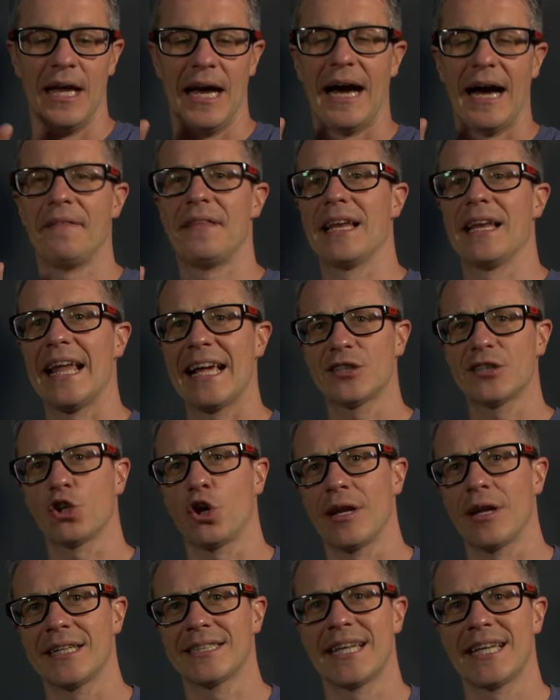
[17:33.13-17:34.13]
And the
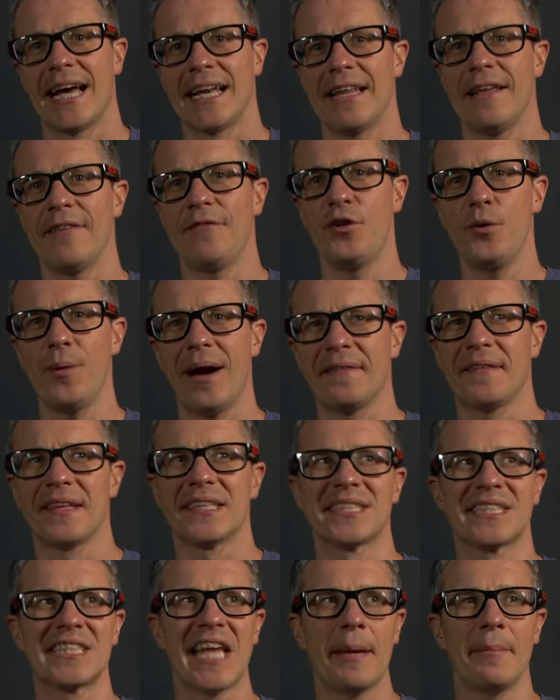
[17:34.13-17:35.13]
electronic side, if you had the
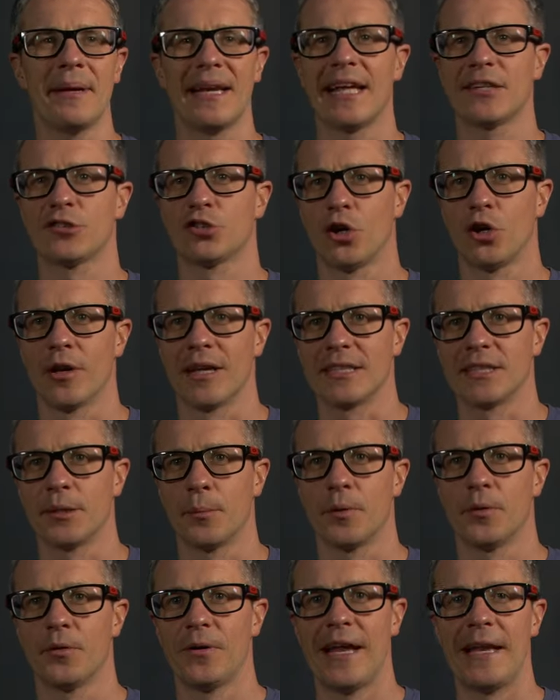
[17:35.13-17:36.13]
same electronics that
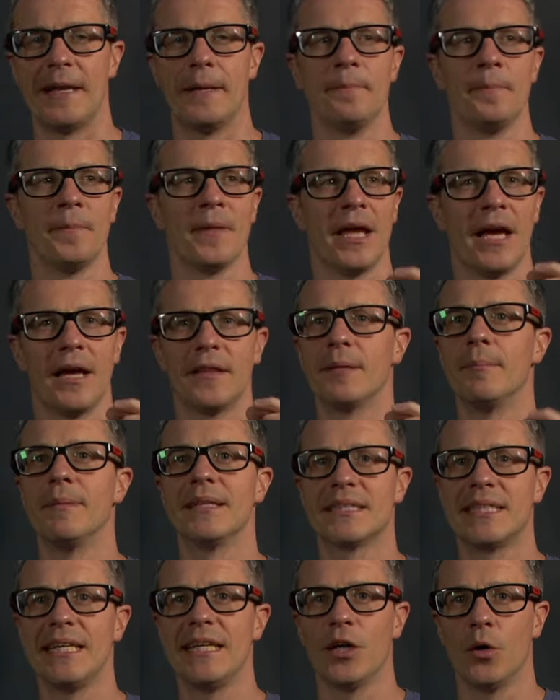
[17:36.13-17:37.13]
were in the
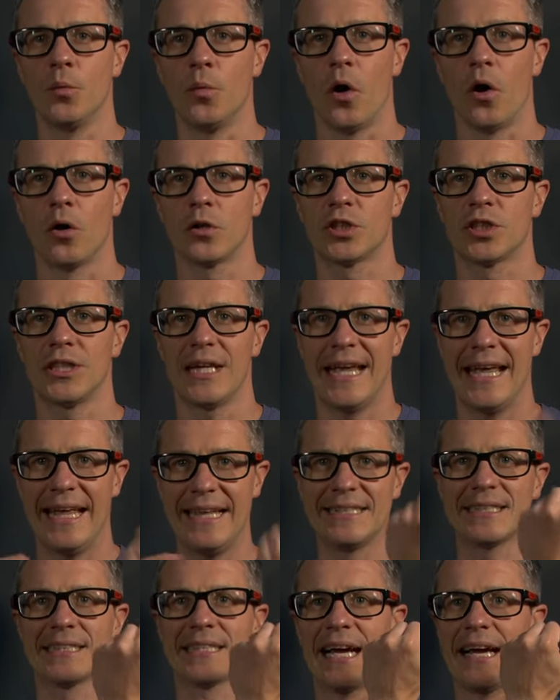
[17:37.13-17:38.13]
Masika watch
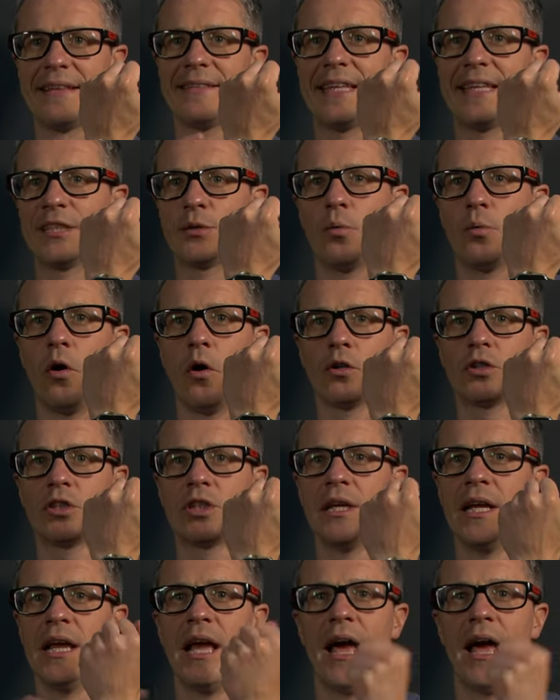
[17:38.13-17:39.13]
inside this
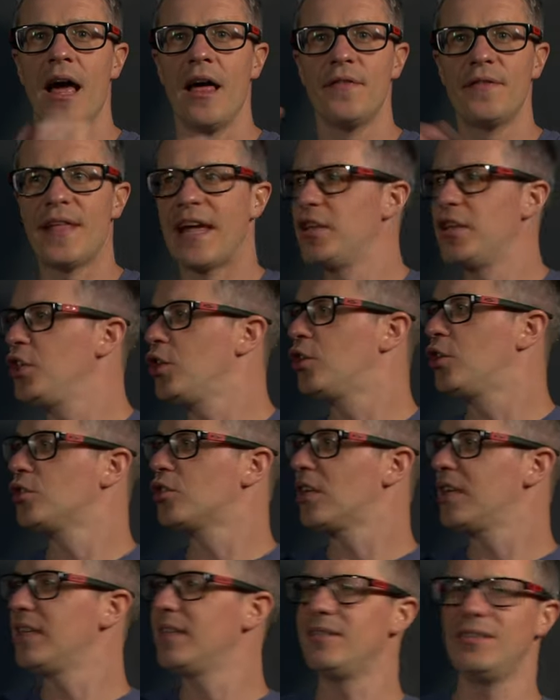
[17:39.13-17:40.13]
watch, then you
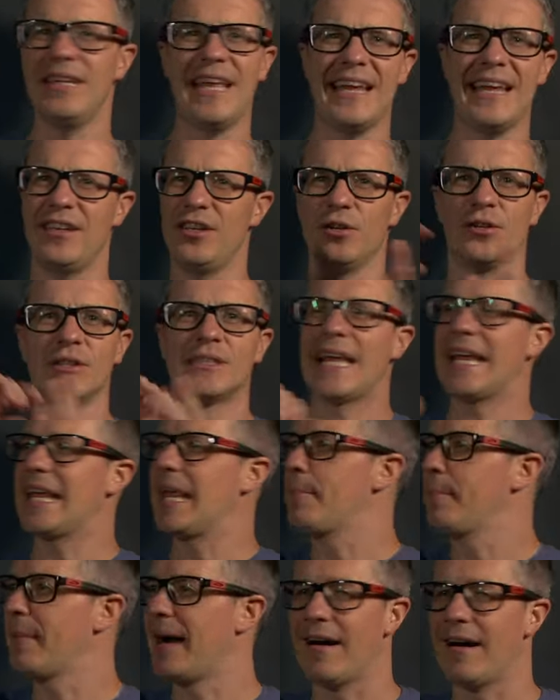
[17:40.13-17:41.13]
could take
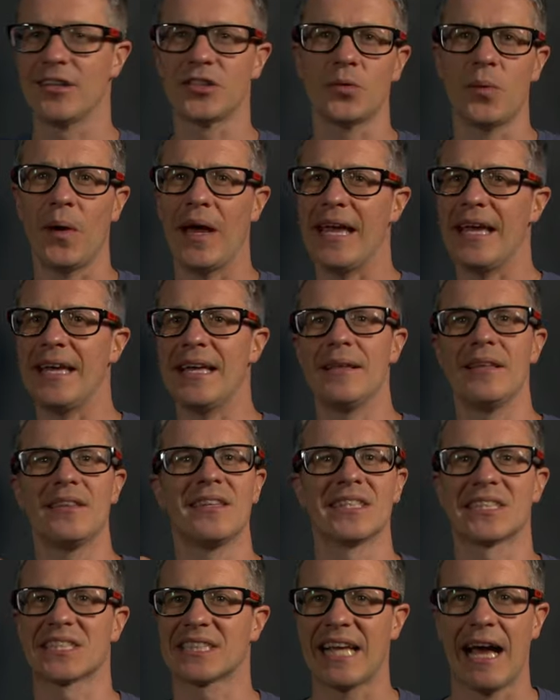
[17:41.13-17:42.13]
it miles away.
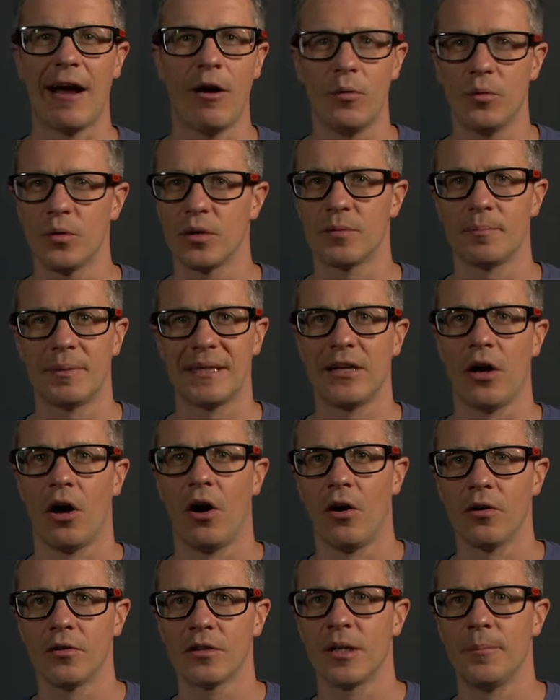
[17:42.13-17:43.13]
The sound would be
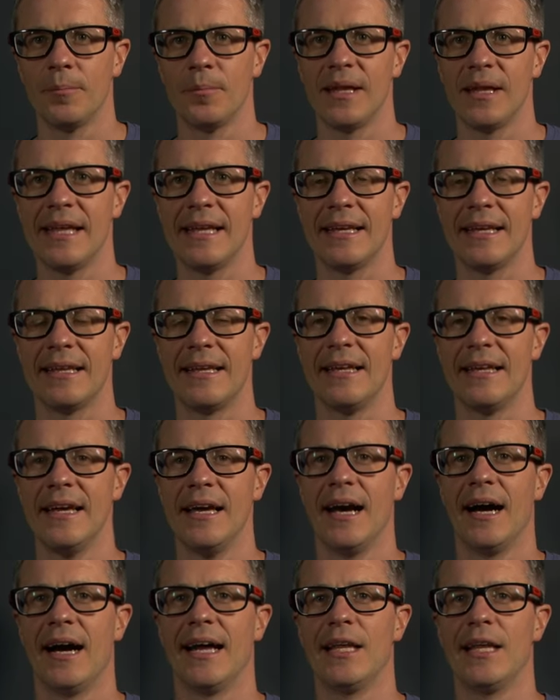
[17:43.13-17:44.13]
gone completely
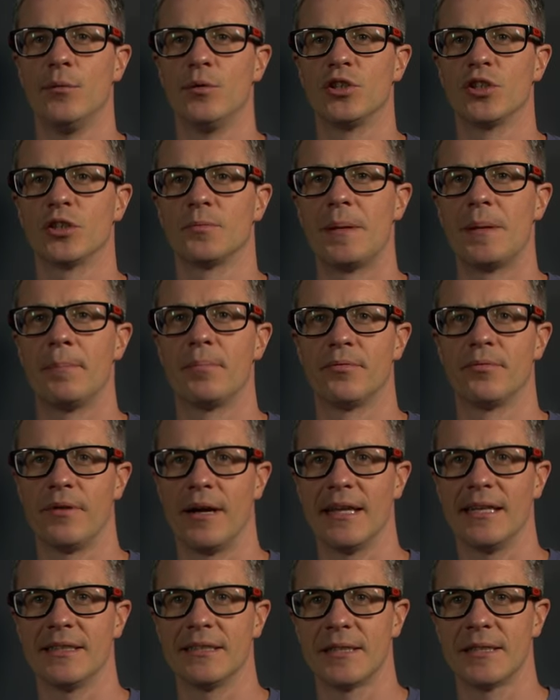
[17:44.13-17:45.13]
and it would just be
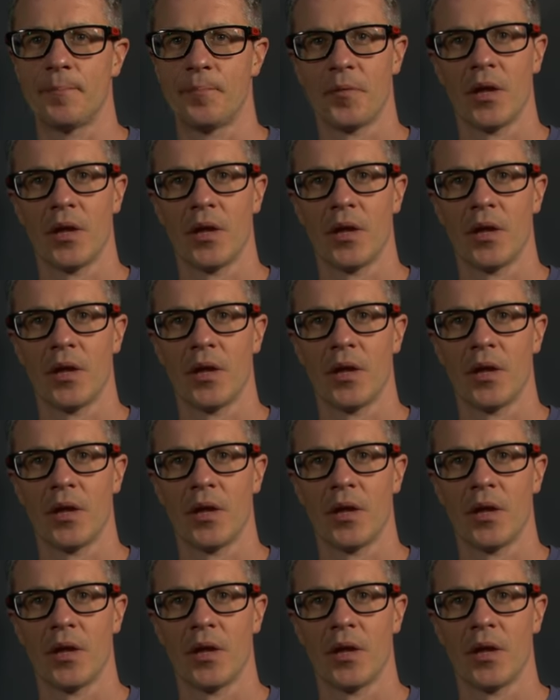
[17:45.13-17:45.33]
brilliant.